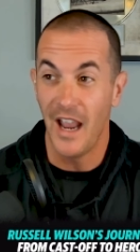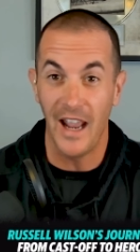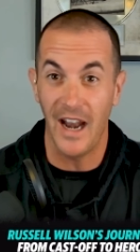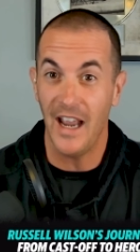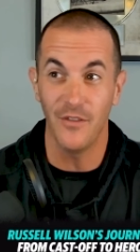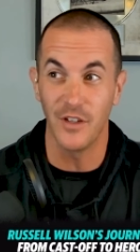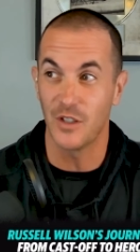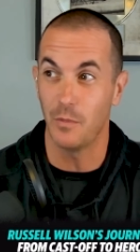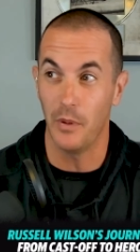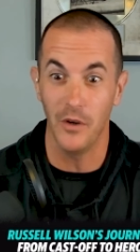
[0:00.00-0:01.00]
And I have
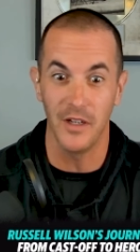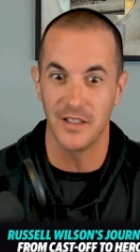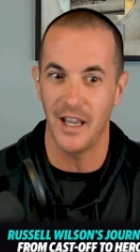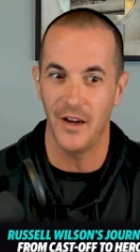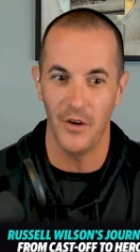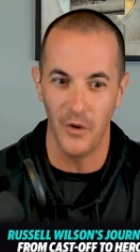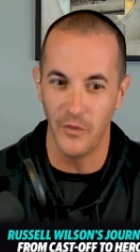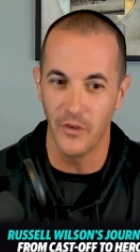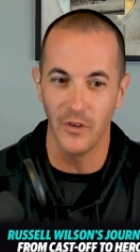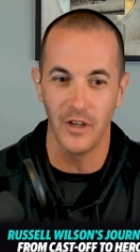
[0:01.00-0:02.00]
experienced that
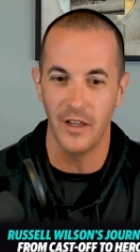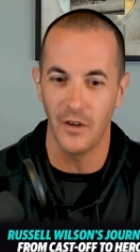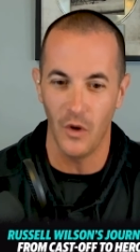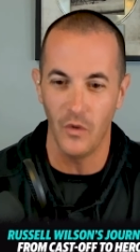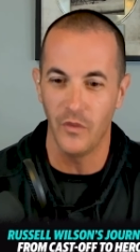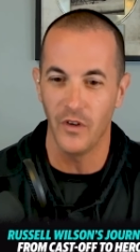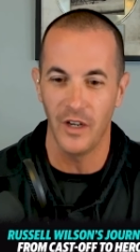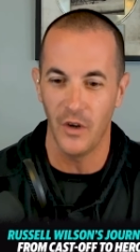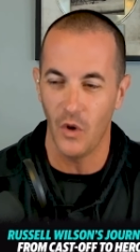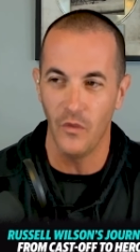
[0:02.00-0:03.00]
over and over
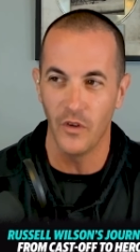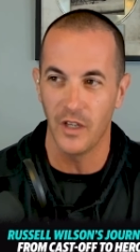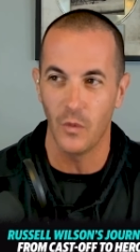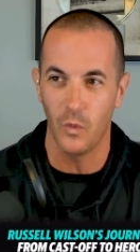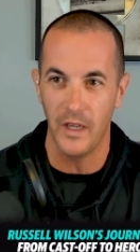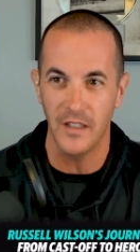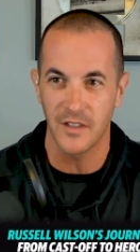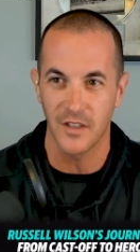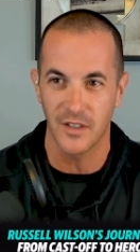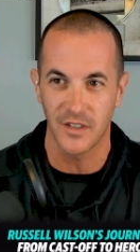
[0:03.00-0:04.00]
and over again. We as
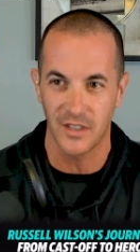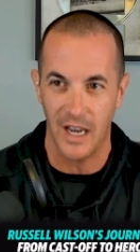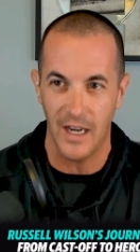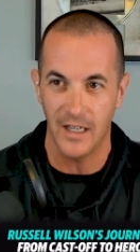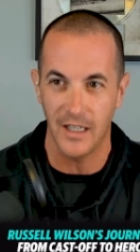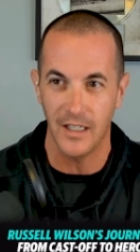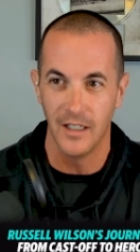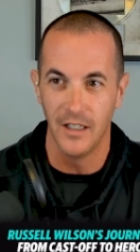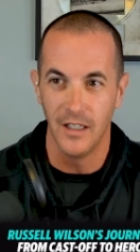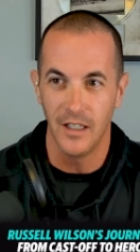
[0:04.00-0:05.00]
a society,
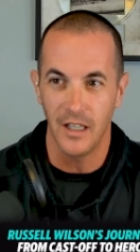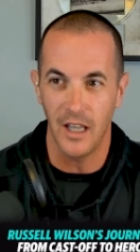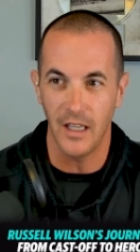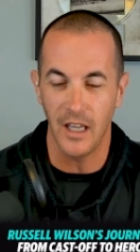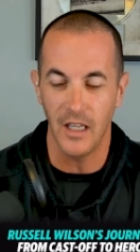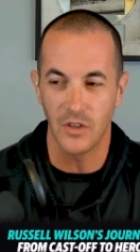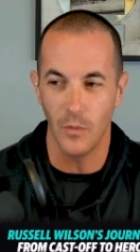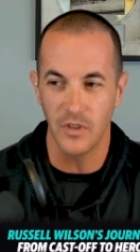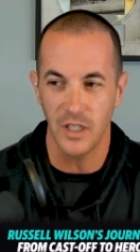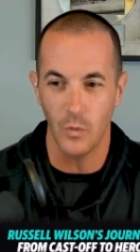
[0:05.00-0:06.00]
like, it's
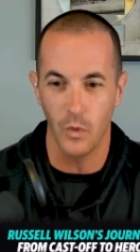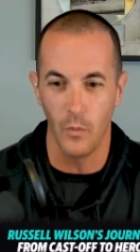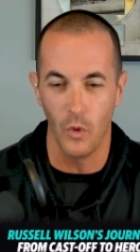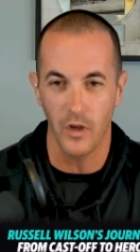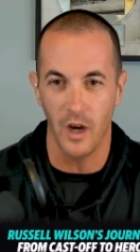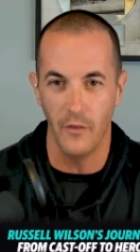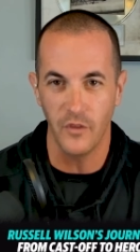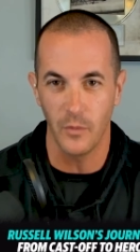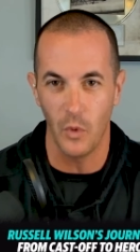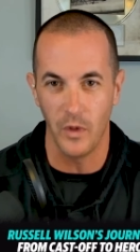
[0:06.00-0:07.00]
almost like we're more
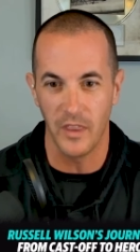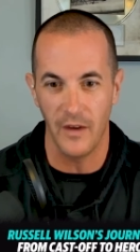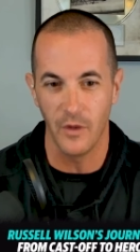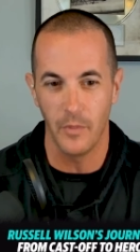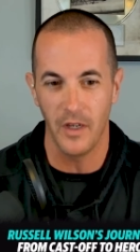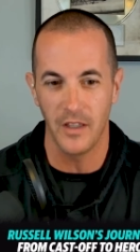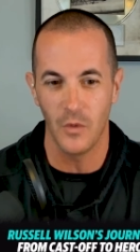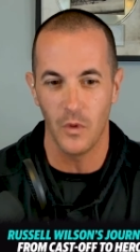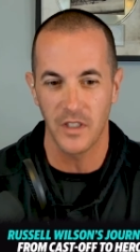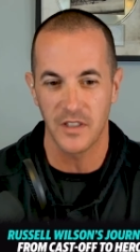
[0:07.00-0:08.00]
comfortable with everybody
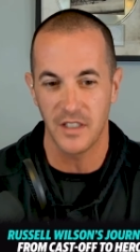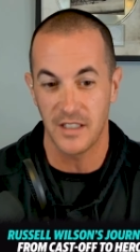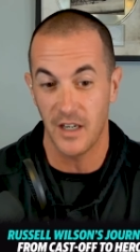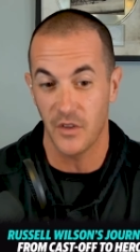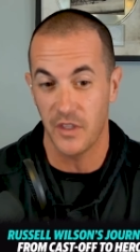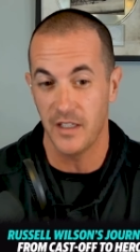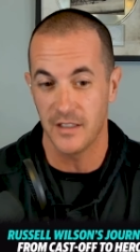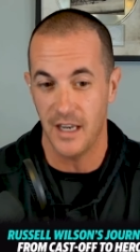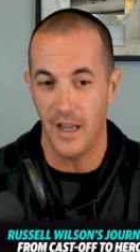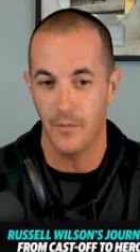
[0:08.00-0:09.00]
that wants to tear things
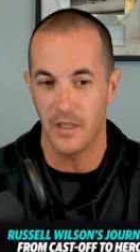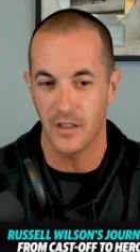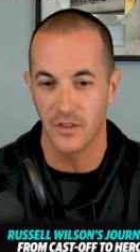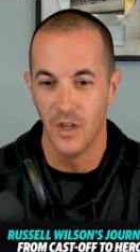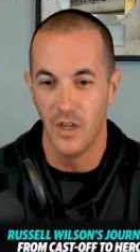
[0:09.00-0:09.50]
down because